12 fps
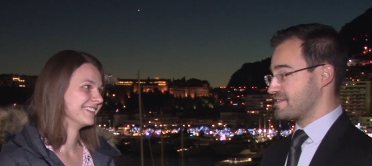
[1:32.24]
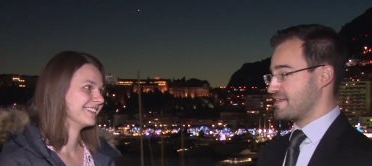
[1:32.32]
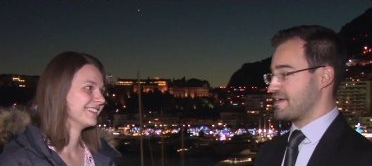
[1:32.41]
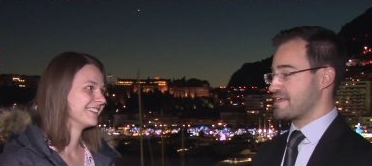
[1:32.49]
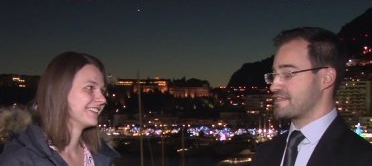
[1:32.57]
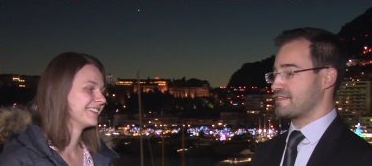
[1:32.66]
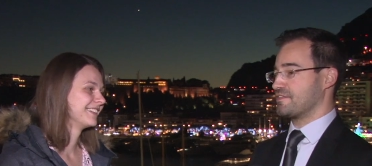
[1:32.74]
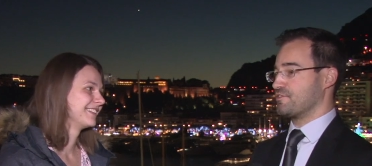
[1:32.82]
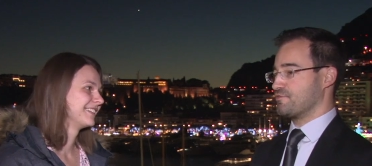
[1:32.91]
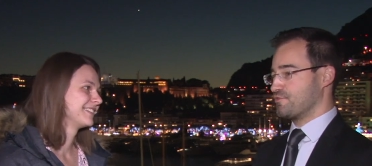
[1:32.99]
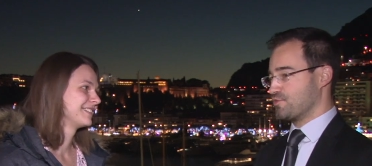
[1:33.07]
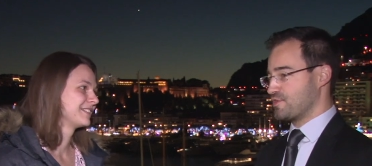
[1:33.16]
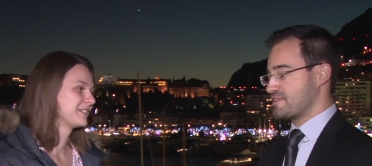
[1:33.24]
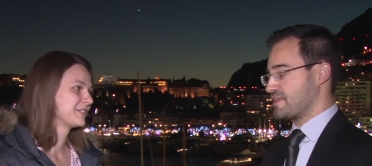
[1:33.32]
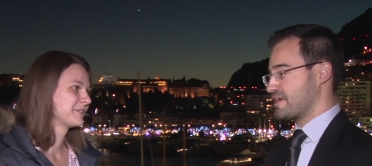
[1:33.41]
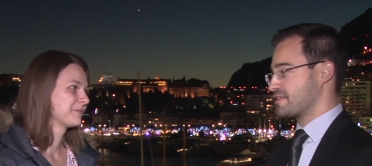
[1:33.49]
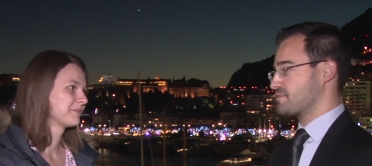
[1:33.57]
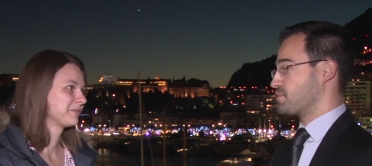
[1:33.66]
Speaker 1: is nice that the food is
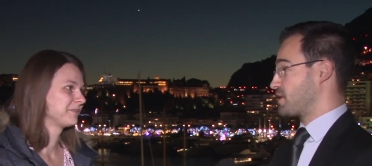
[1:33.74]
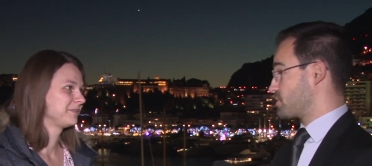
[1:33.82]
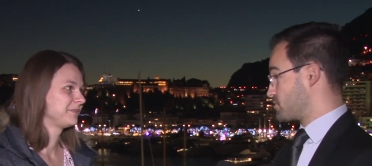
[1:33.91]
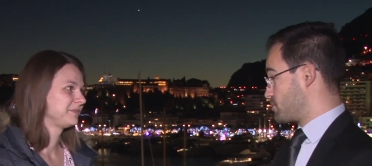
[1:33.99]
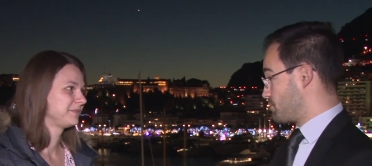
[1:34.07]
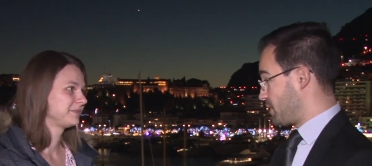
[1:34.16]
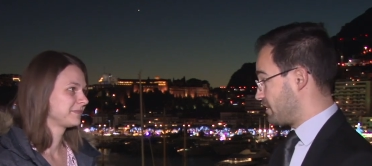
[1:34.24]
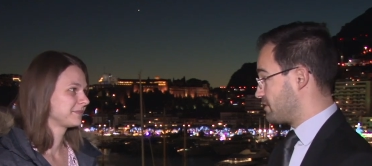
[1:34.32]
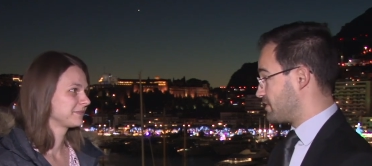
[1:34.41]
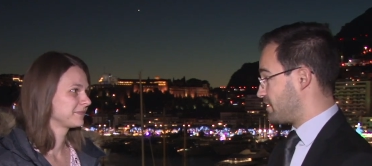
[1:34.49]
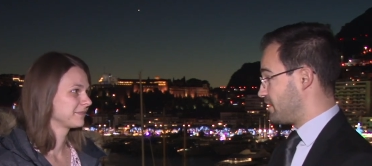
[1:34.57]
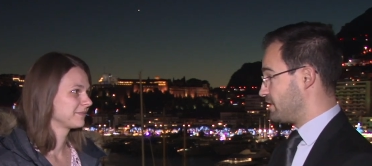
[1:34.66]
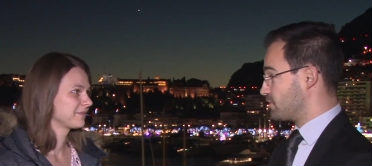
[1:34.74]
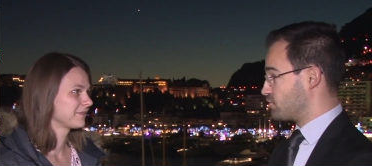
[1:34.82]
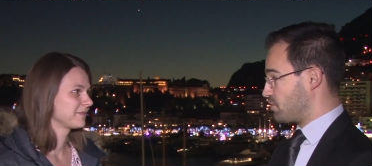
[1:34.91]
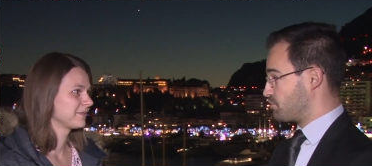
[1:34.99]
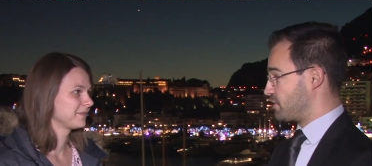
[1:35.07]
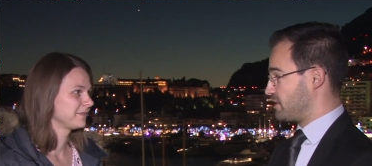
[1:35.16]
nice because you played in the
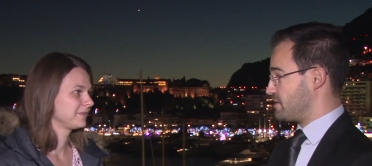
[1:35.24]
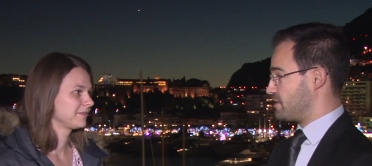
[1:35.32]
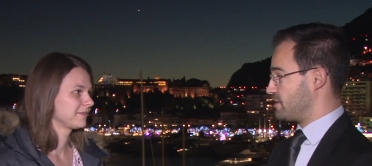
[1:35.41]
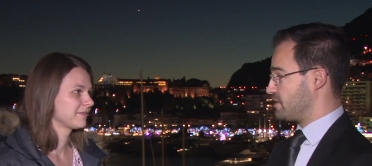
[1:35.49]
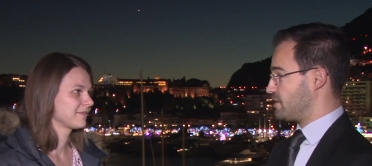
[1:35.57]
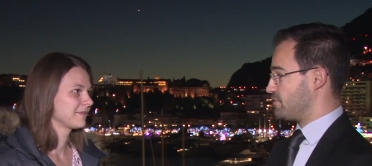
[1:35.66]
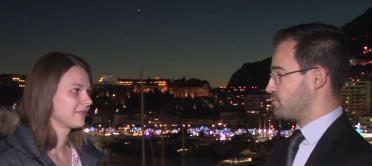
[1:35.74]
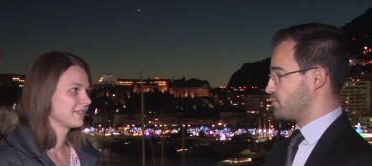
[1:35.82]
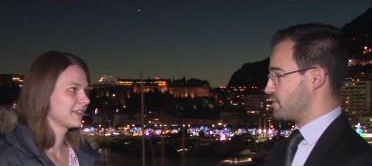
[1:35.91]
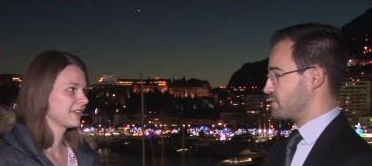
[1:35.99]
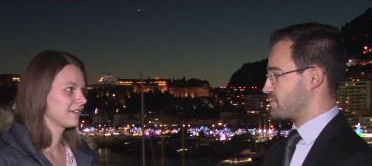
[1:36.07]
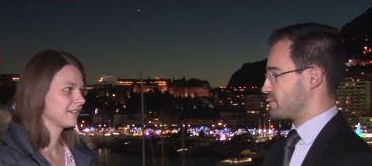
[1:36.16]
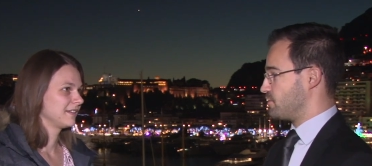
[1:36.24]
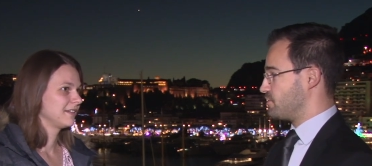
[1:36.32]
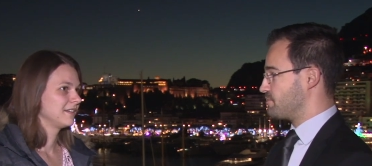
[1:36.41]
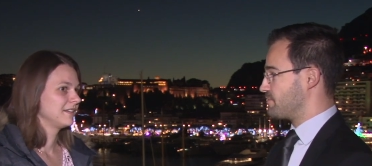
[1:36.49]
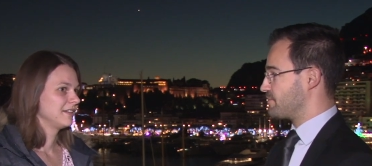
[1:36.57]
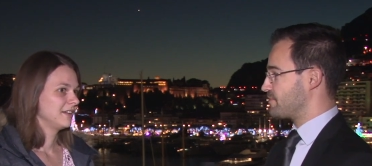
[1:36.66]
grand prix there a few years
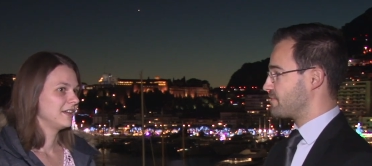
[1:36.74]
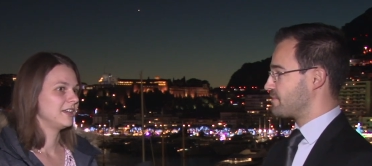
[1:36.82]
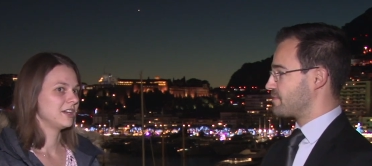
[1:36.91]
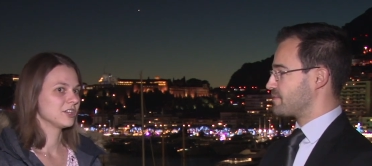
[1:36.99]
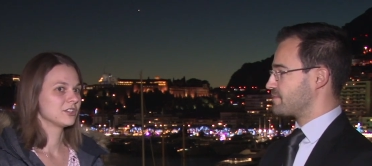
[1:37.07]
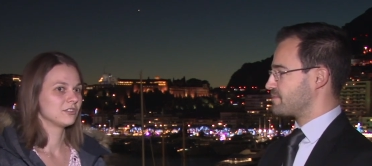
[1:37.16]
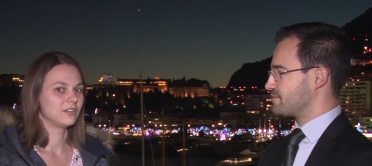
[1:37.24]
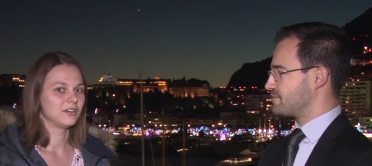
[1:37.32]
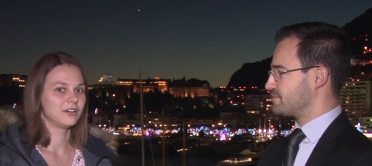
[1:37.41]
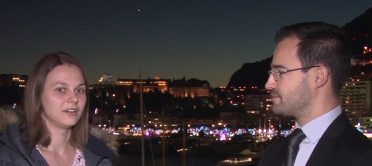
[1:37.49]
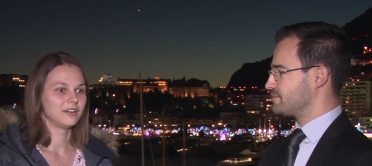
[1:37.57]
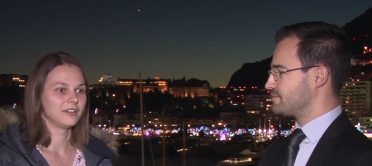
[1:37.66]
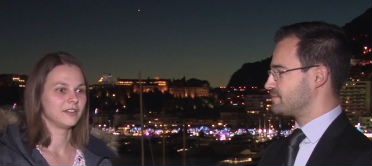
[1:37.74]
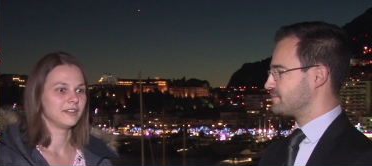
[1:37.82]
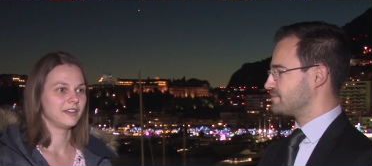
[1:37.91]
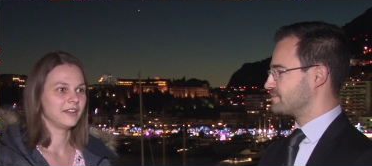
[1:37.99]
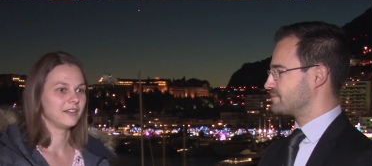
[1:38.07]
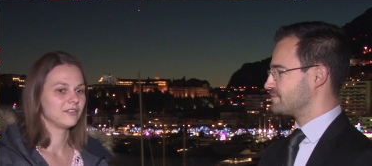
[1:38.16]
ago
Speaker 2: yeah sure uh,
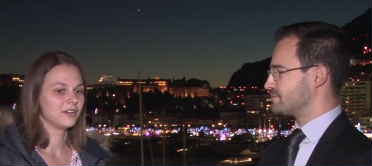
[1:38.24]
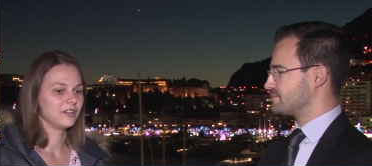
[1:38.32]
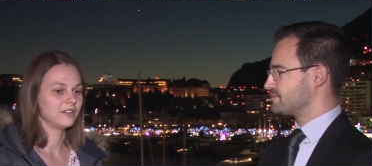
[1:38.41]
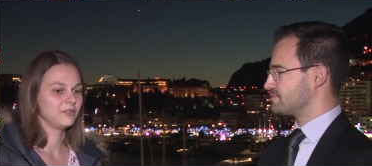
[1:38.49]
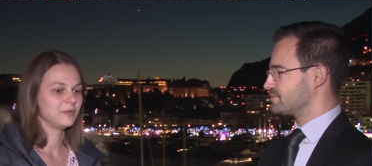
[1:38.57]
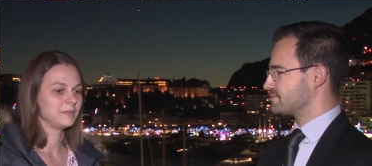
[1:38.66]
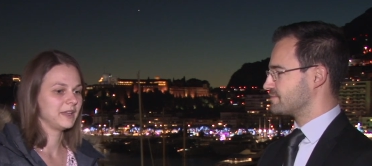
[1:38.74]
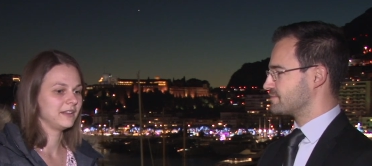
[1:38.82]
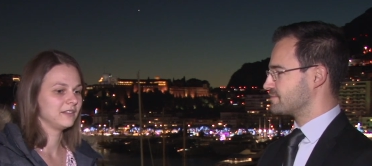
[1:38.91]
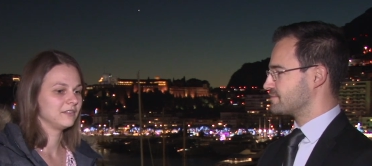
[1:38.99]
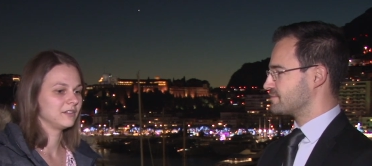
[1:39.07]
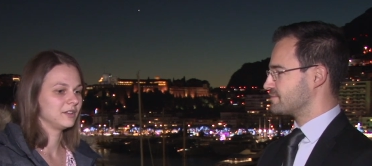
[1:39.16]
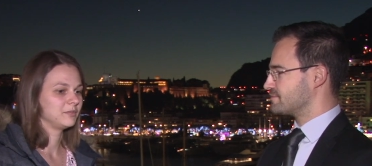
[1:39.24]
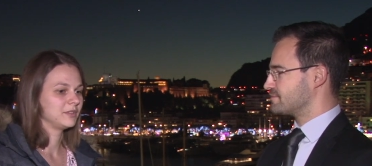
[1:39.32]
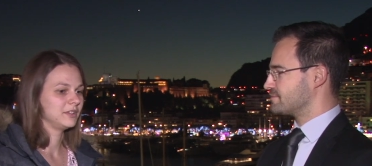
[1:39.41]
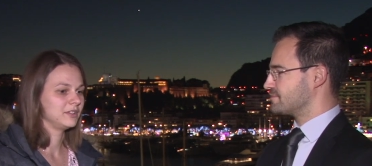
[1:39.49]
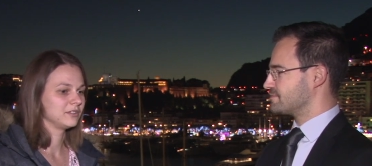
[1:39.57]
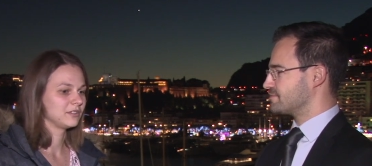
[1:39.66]
the uh, we played the grand
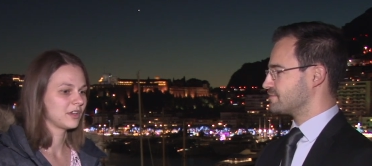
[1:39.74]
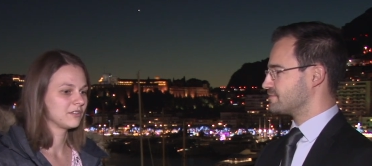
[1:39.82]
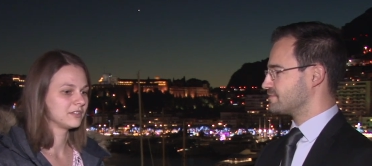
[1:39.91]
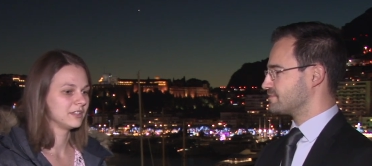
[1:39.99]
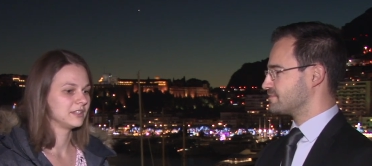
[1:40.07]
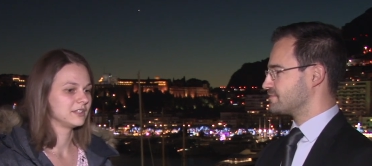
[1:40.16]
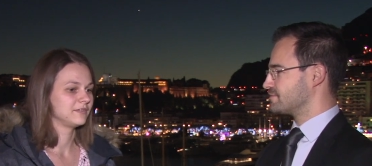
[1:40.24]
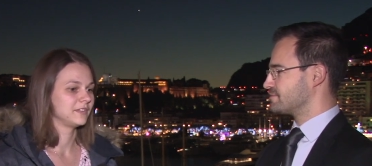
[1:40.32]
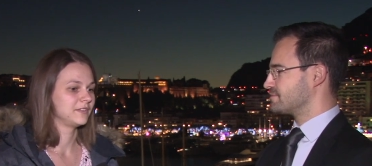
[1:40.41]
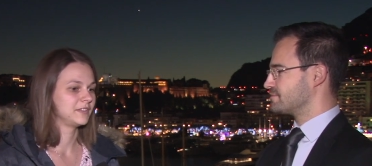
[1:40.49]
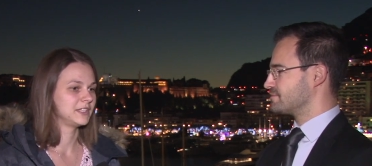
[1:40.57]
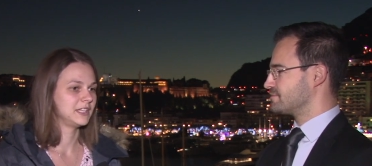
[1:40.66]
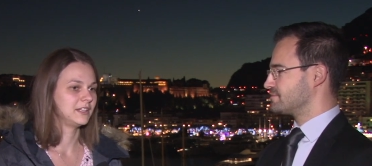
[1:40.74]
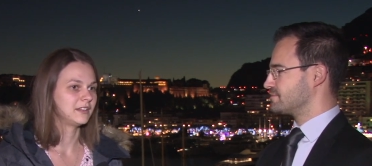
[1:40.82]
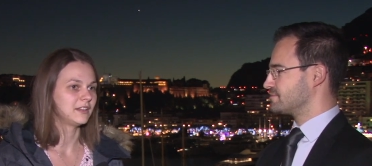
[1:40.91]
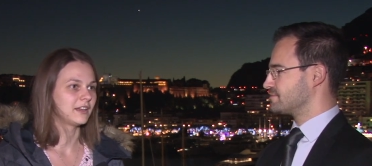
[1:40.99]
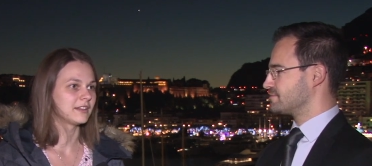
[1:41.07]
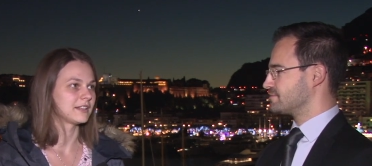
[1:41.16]
prix in
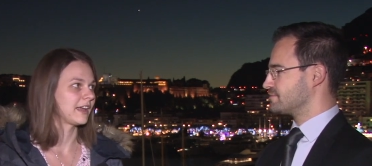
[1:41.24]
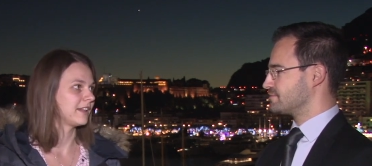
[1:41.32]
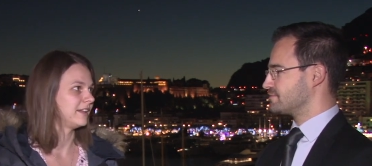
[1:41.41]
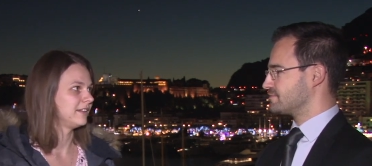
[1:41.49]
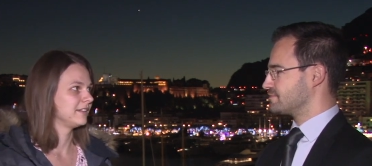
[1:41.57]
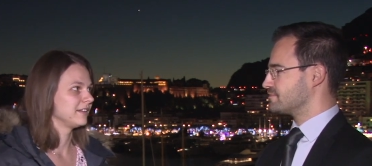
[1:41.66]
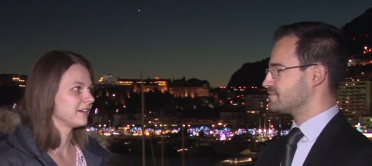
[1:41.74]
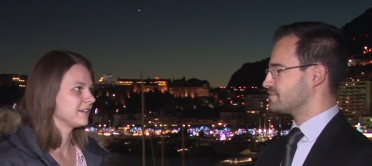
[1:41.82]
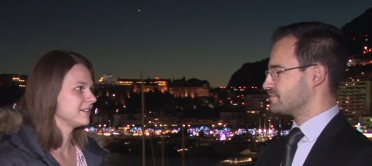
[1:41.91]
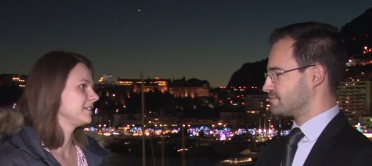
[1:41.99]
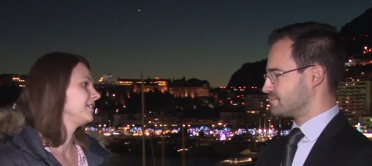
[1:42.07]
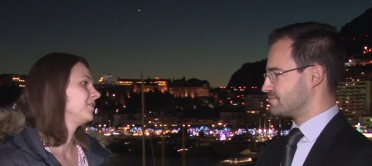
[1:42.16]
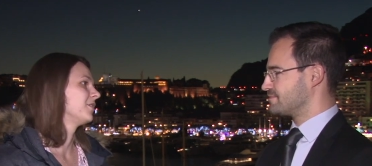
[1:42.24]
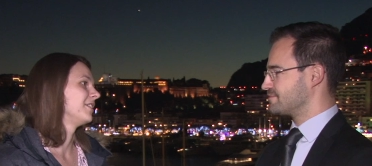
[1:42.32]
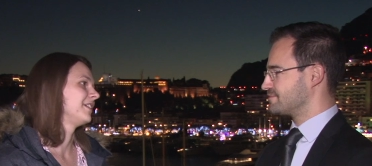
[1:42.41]
2015 exactly in the casino